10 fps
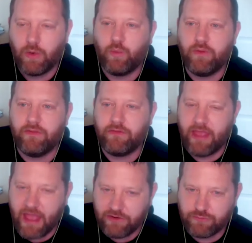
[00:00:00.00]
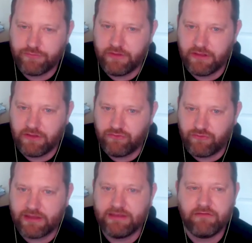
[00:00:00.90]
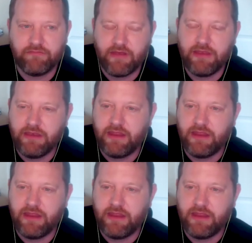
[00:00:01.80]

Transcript: when the actual thing is like defend